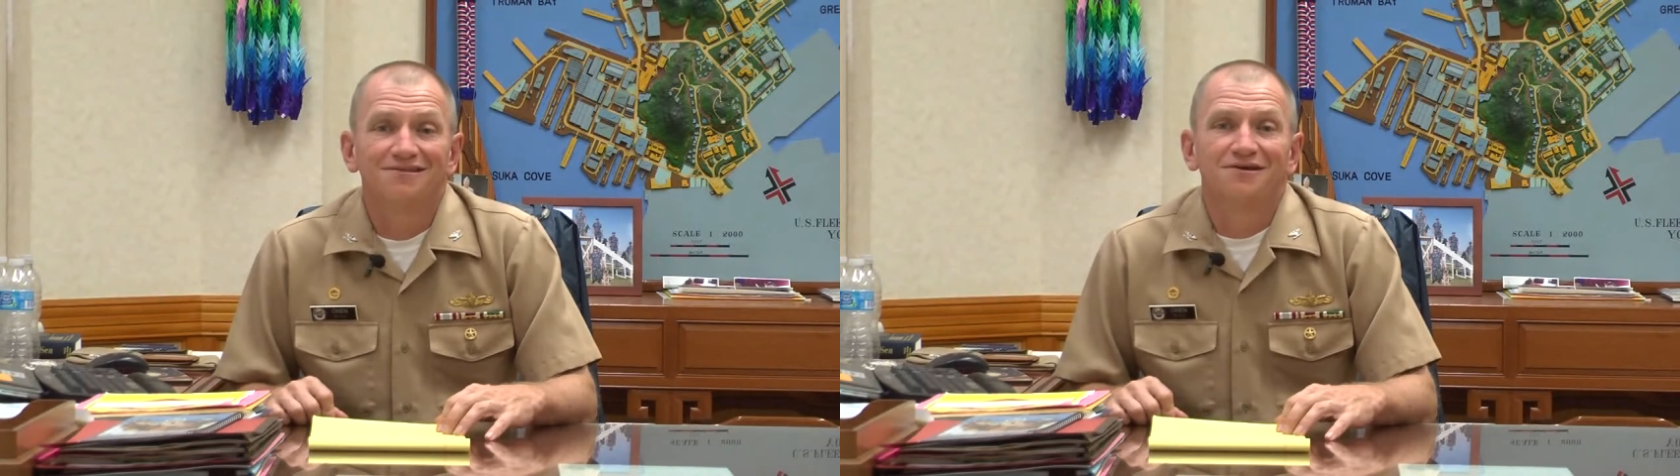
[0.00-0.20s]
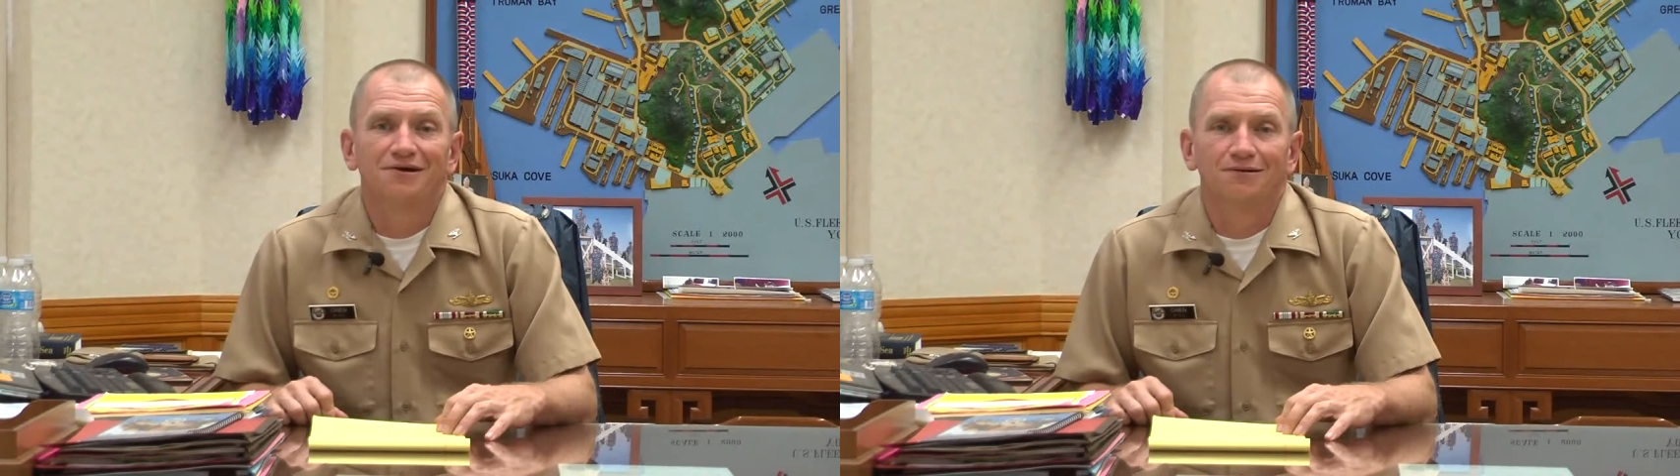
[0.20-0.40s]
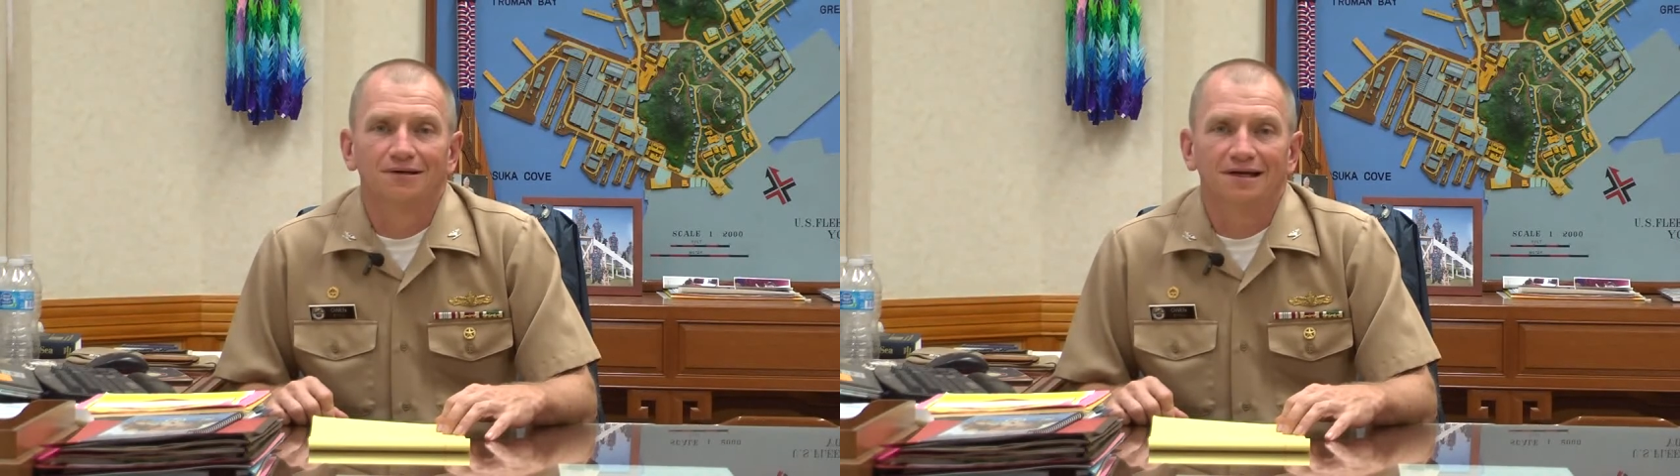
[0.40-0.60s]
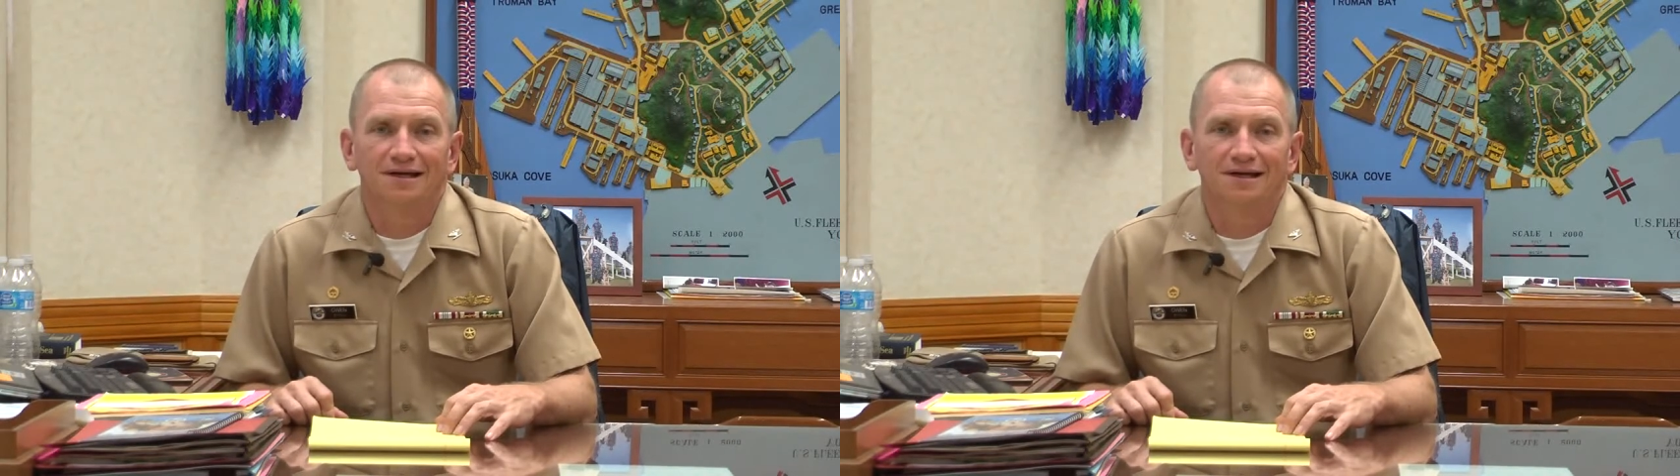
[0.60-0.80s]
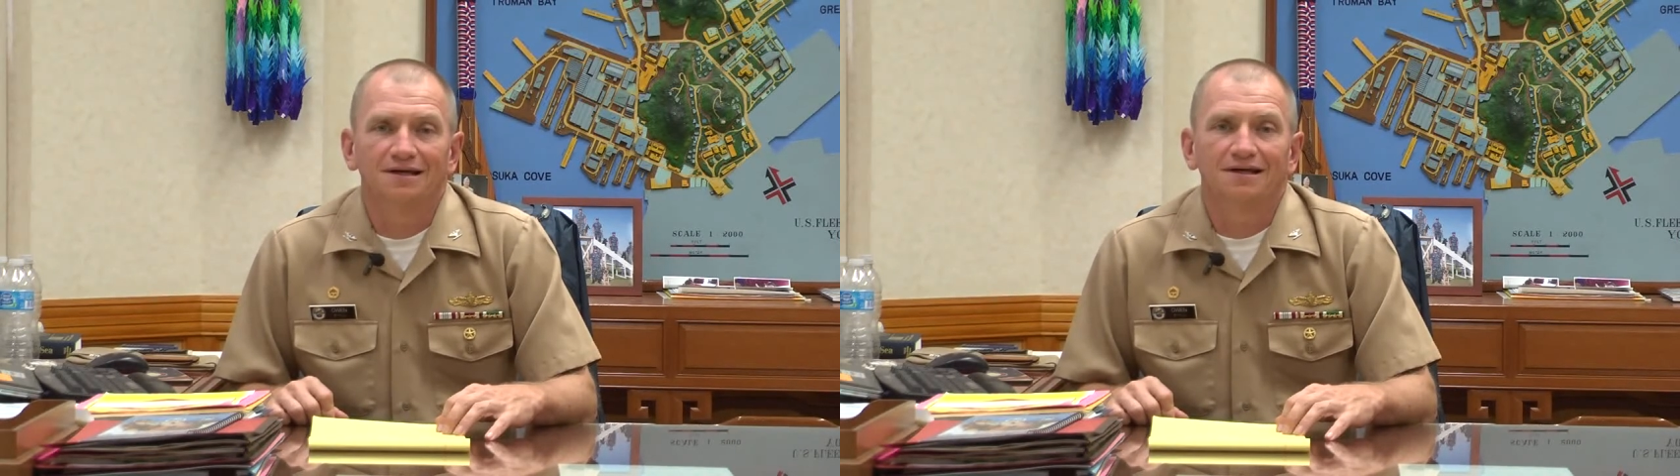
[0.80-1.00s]
they're
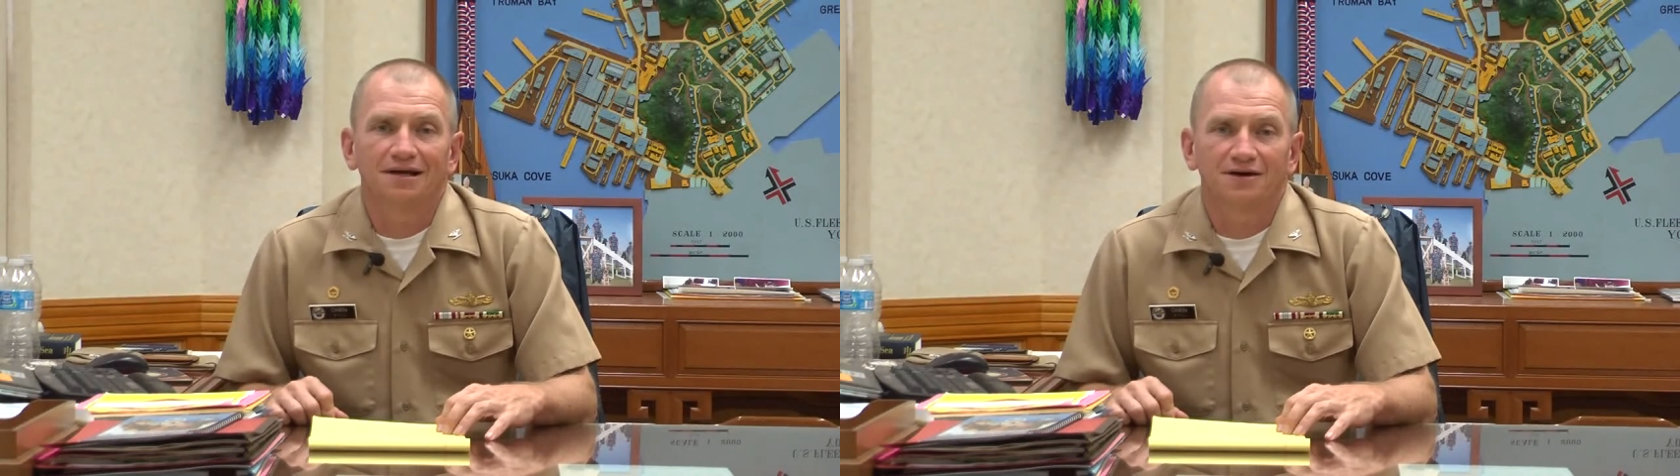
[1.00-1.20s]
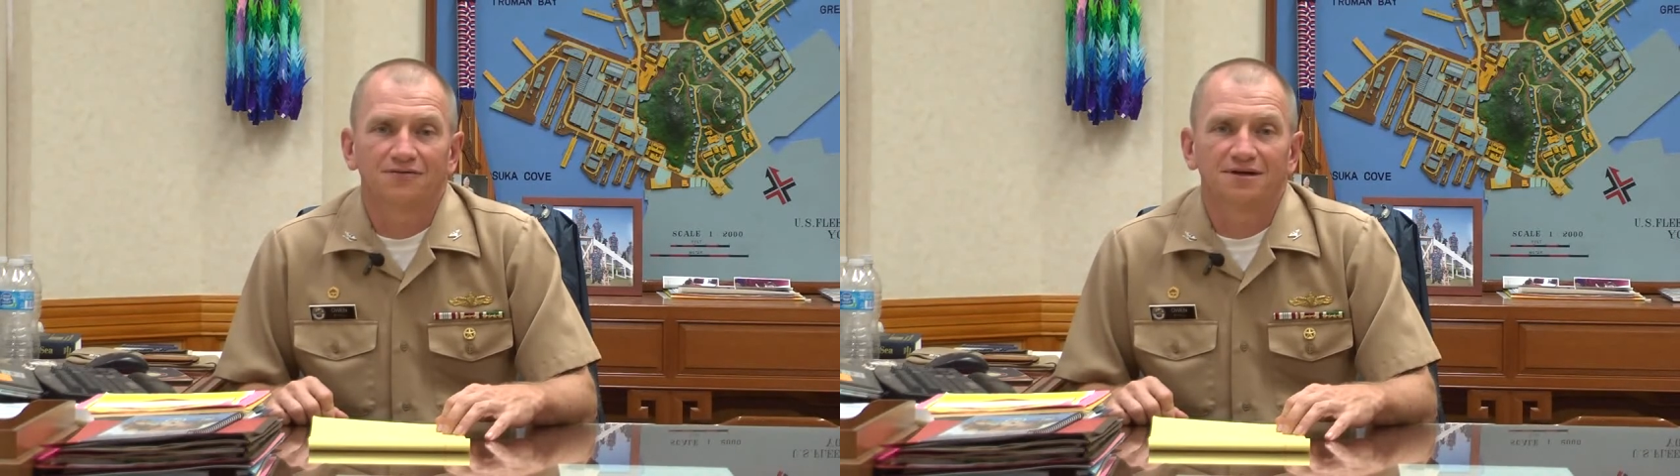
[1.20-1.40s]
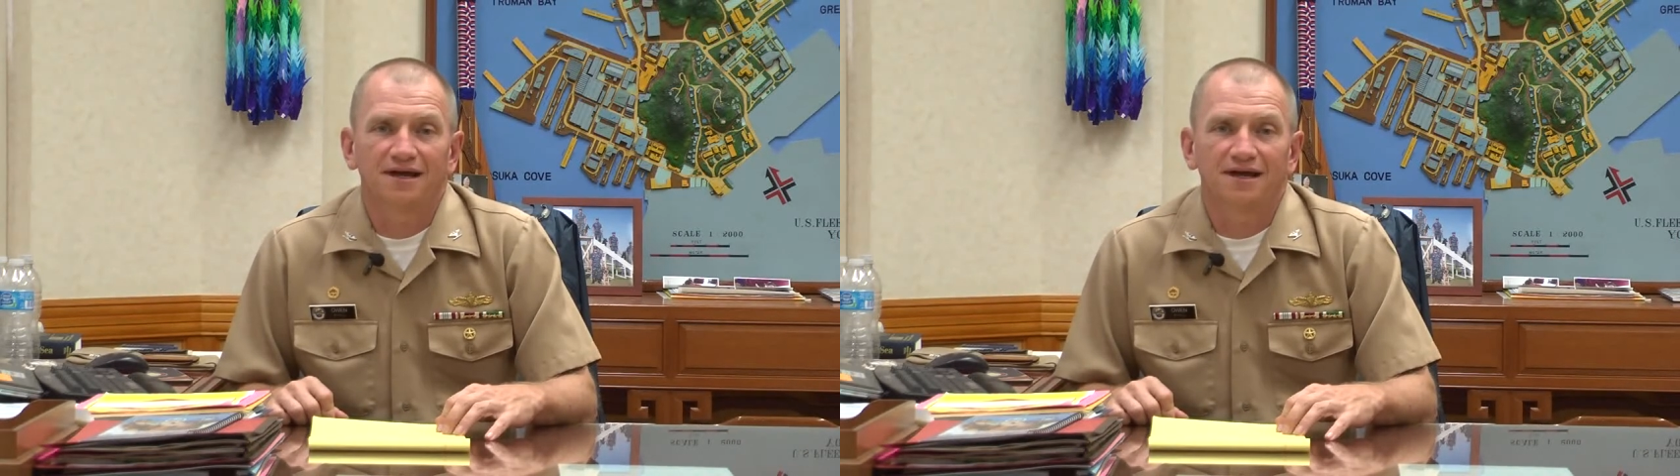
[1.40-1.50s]
leading in every